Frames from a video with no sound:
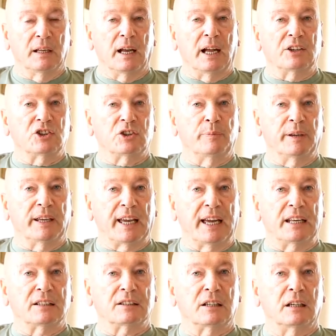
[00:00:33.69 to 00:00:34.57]
And she
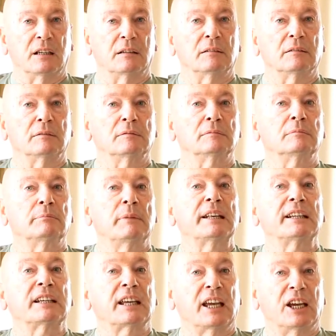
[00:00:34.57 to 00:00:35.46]
began to
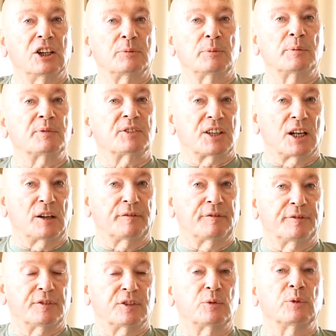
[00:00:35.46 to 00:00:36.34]
medicate him
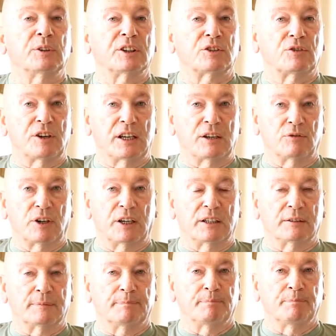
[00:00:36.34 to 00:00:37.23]
himself to a degree,
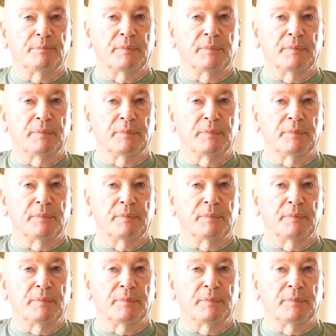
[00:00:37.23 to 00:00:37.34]
right?